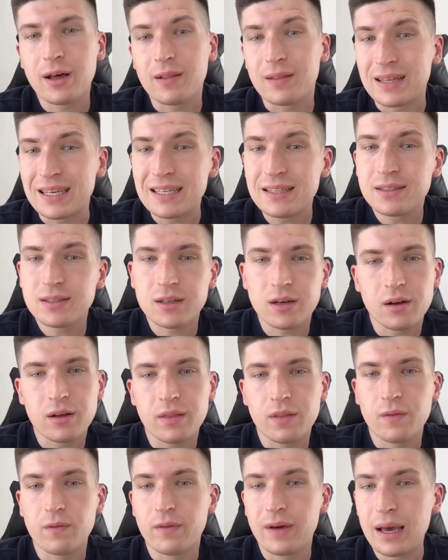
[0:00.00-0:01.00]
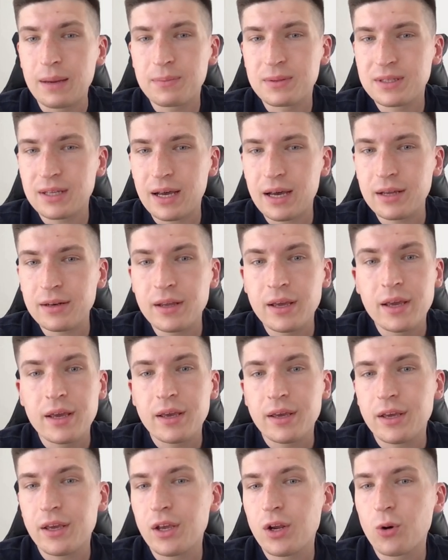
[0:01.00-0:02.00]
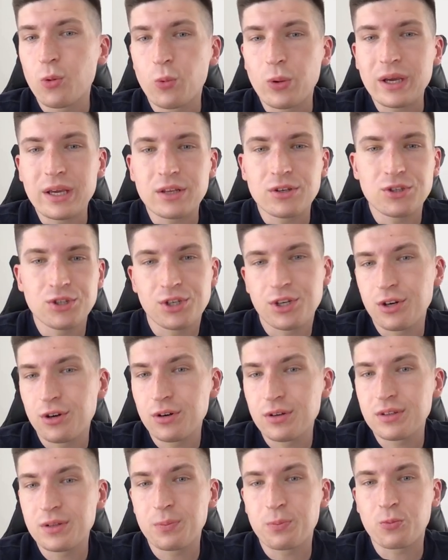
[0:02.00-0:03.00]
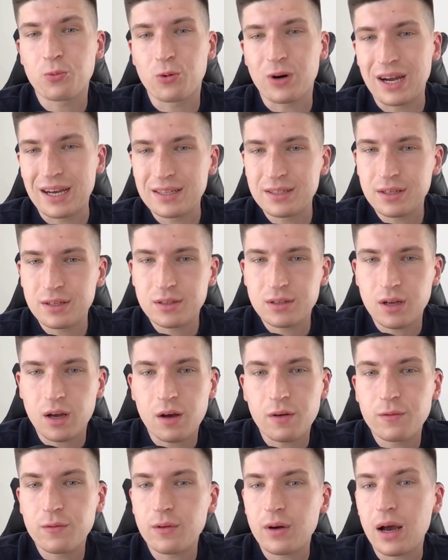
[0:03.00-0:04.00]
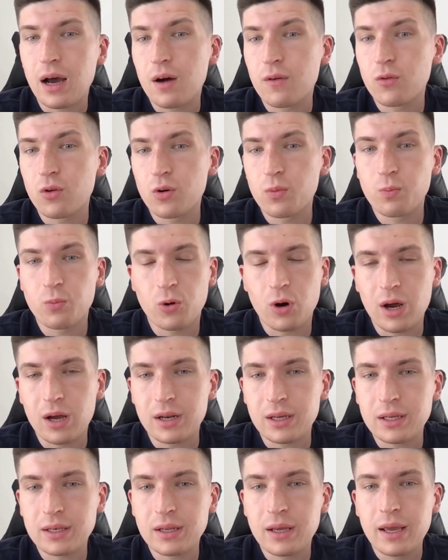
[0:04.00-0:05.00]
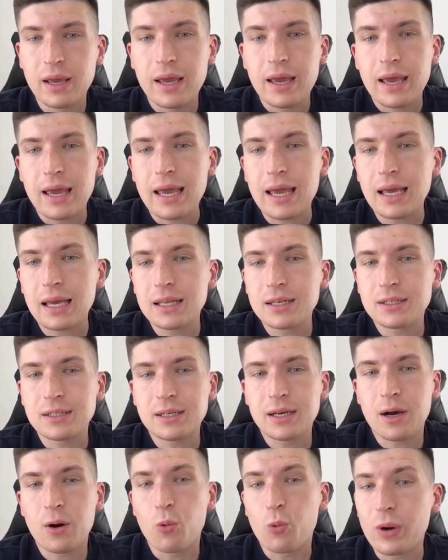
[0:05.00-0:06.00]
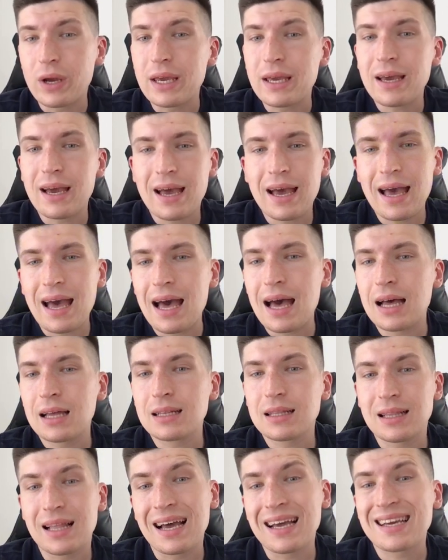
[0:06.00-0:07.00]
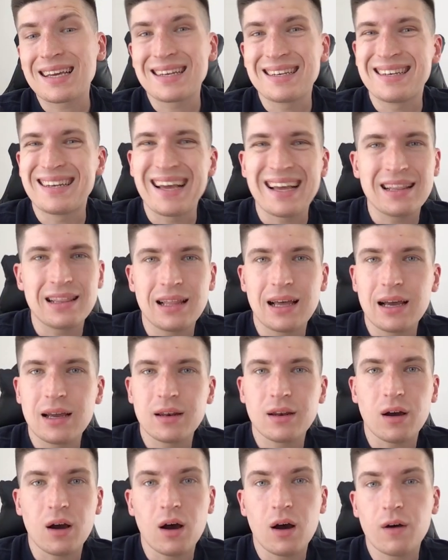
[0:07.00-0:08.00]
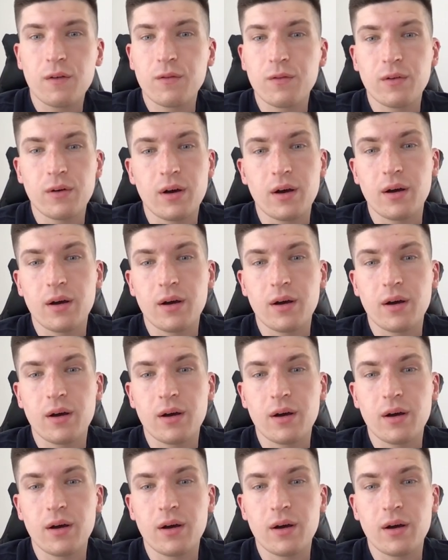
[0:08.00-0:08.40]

leads on the website, here we can share the prices of our product. And we had like a deadline of